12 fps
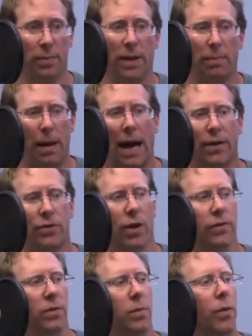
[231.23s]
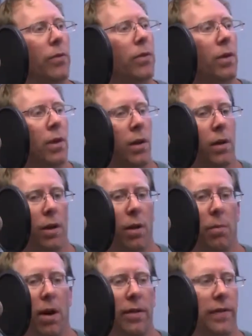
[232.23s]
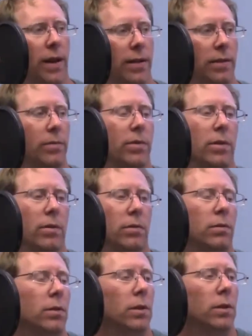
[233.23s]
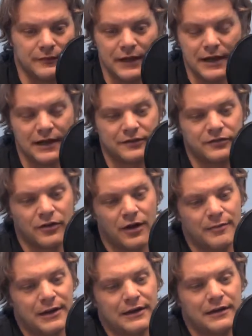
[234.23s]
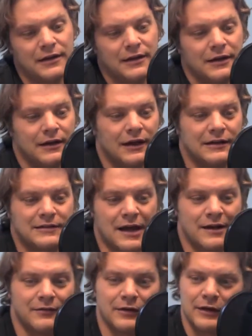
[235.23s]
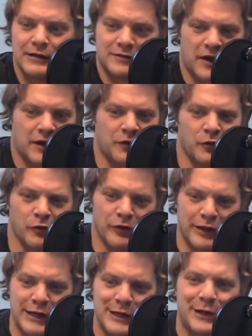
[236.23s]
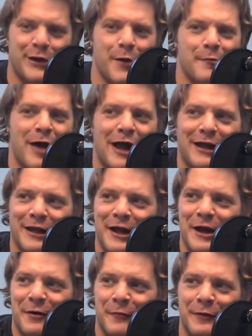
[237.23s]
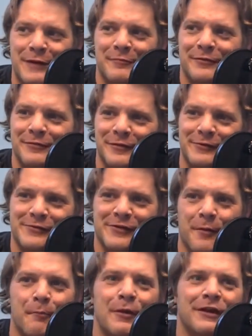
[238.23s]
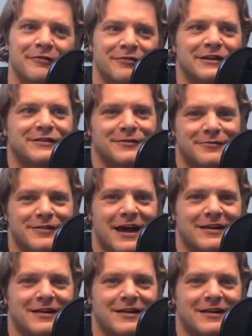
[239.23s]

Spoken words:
gets a big batch of them and modifies them. So yeah, so I mean. It's kind of cool that he can come back and kind of reap some benefits of